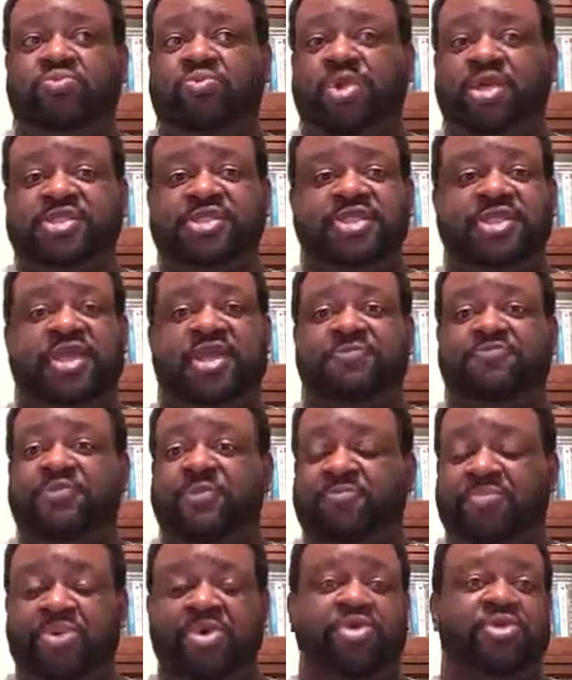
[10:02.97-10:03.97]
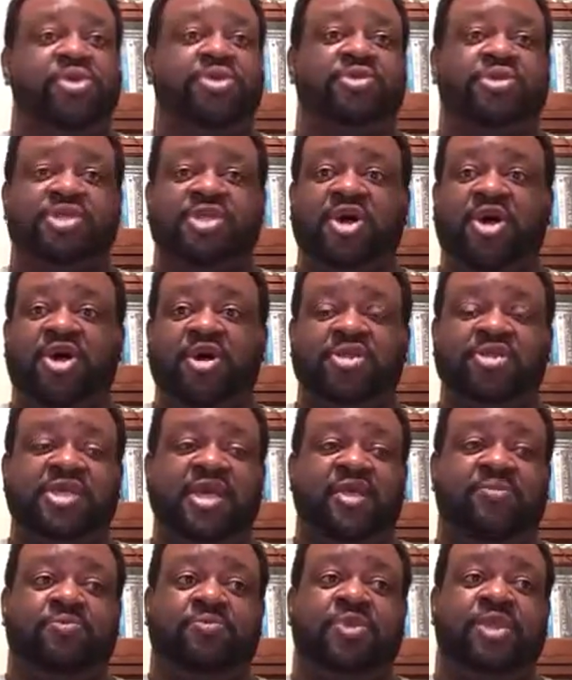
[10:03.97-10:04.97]
Once again, familiar songs
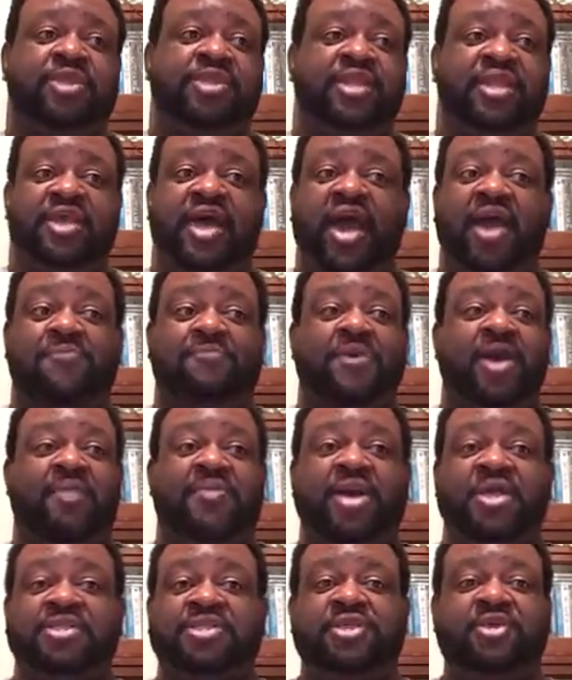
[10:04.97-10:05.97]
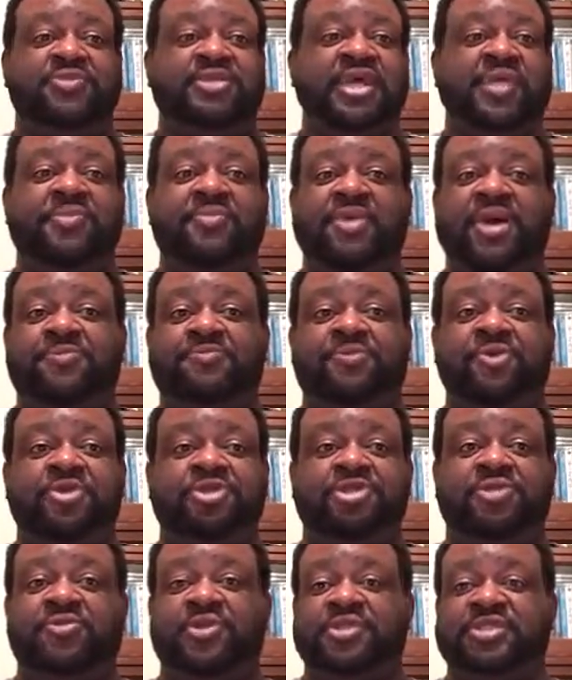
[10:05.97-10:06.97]
that I found myself tapping my
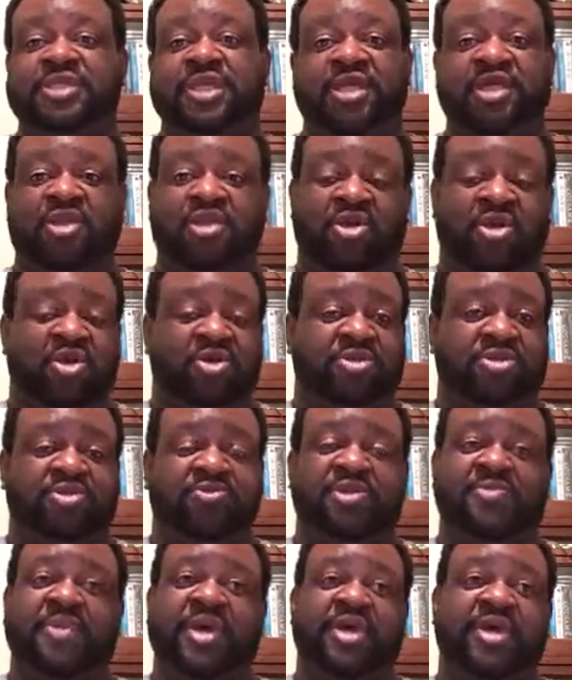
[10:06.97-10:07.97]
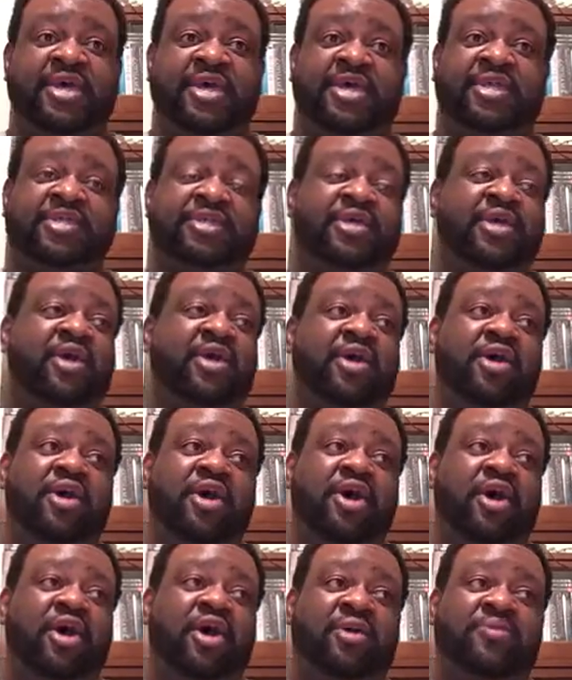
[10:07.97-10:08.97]
foot to and singing along to in my head.
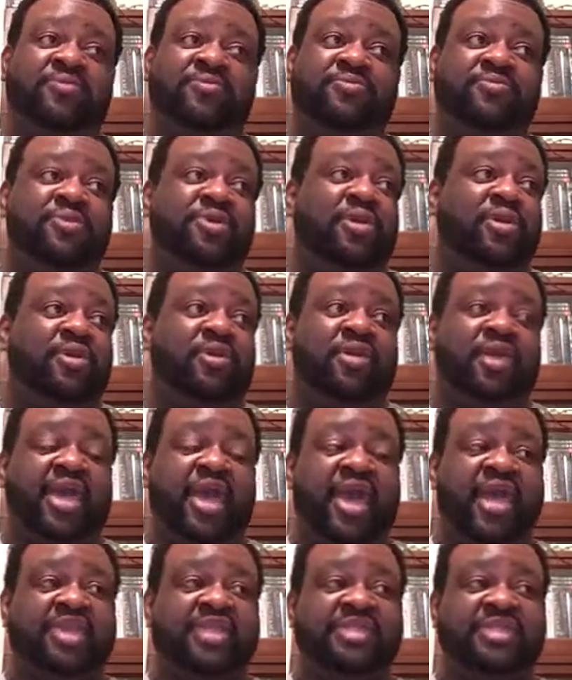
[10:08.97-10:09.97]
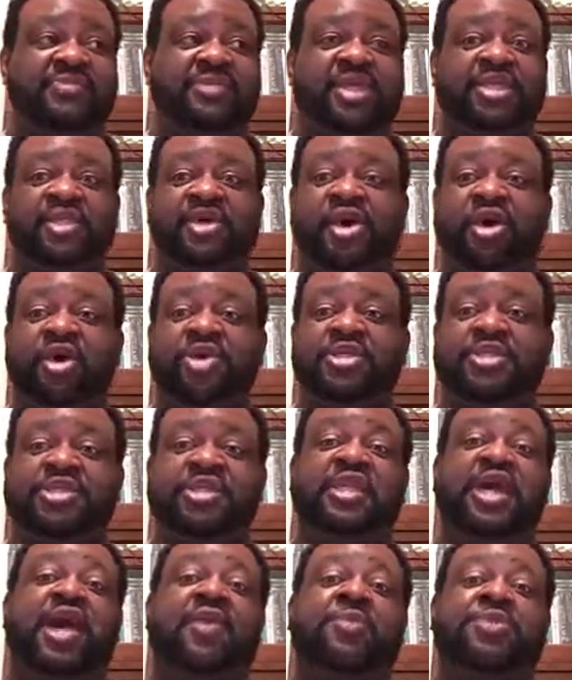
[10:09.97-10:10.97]
And it seemed like the audience
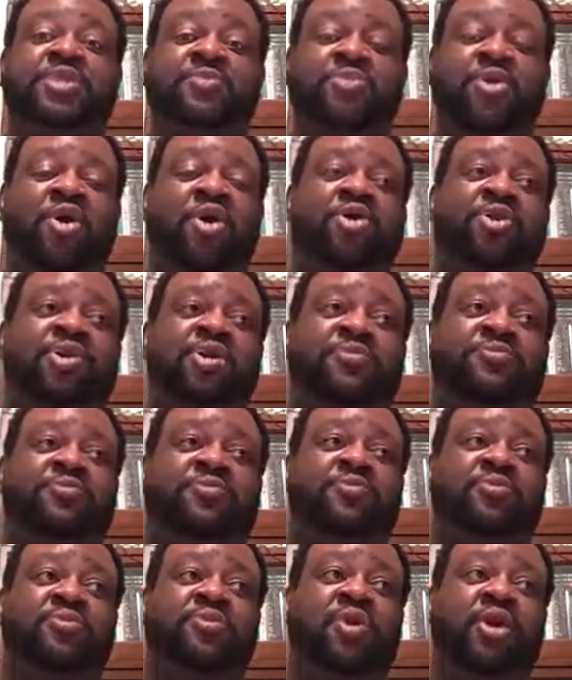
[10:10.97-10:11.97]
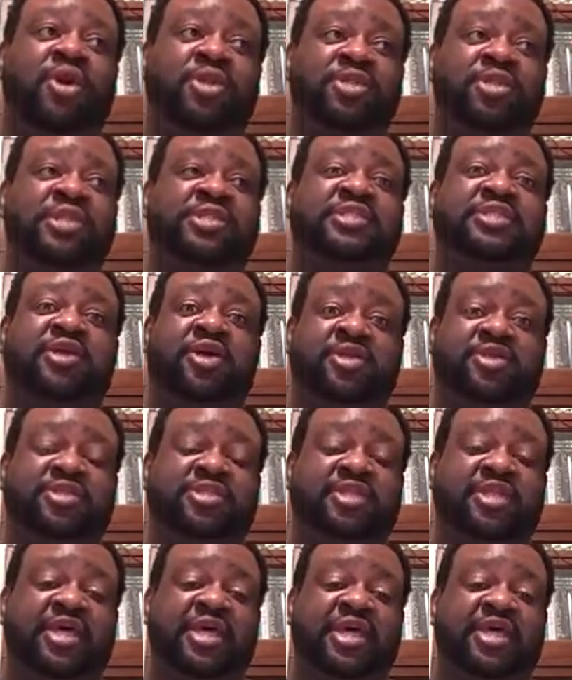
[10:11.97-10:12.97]
that I was a part of on
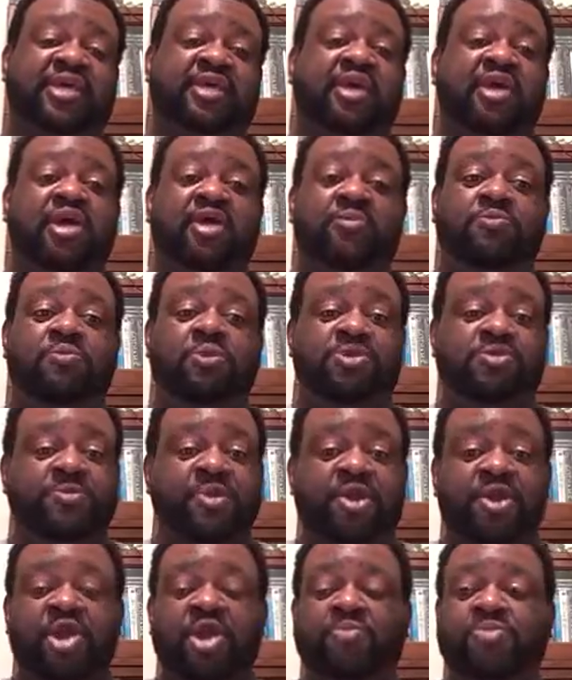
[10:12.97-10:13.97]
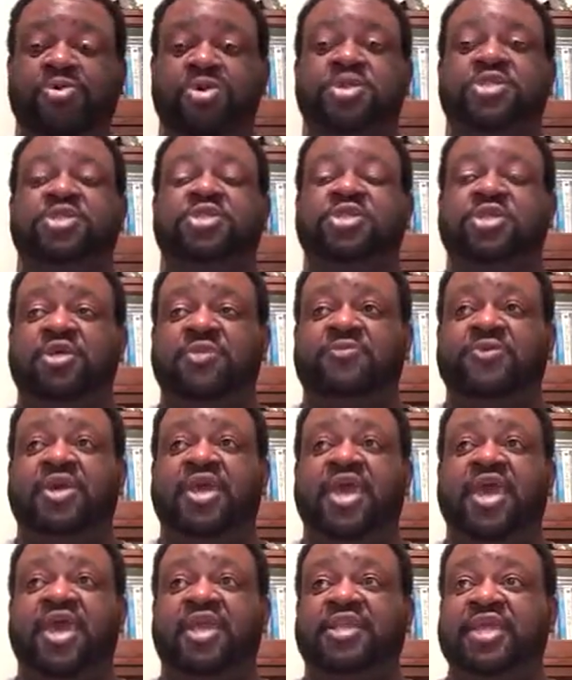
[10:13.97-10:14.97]
today was very appreciative
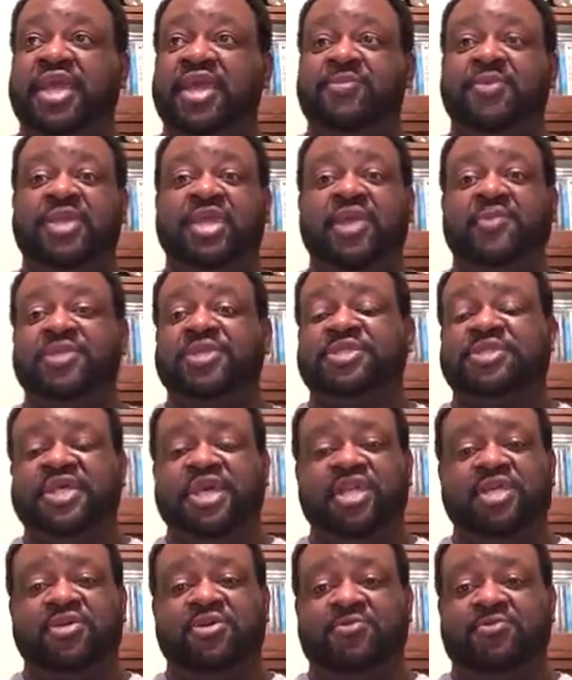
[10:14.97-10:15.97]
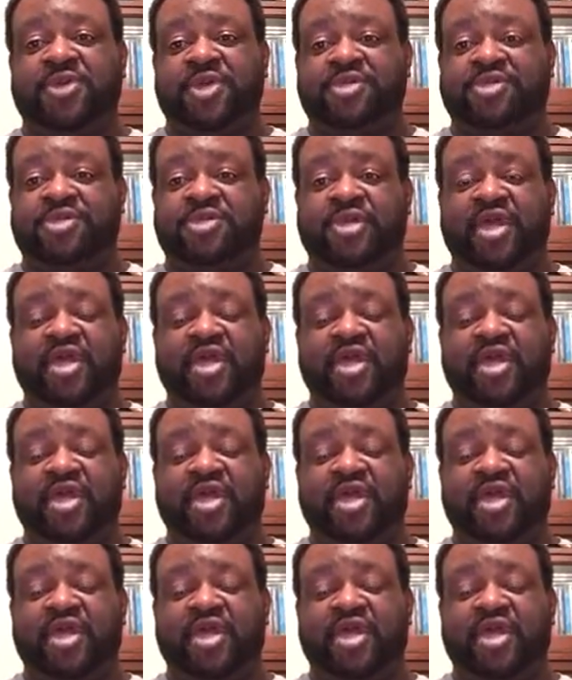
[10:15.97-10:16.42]
and even gave it a standing ovation.